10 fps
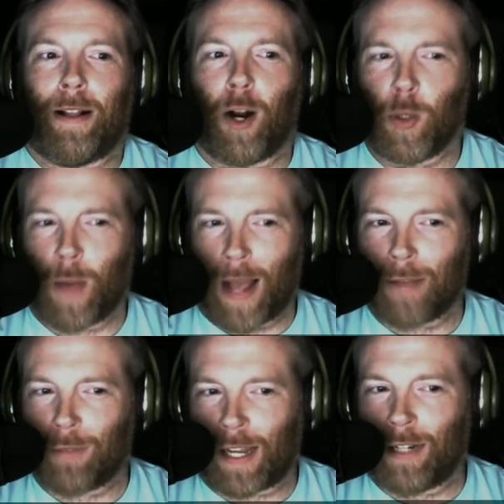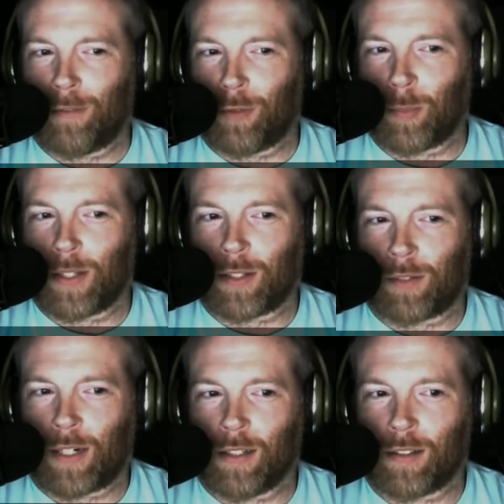Are you advocating for domestic
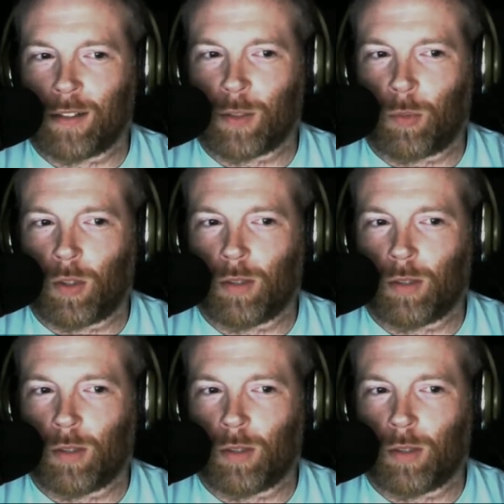violence at this point?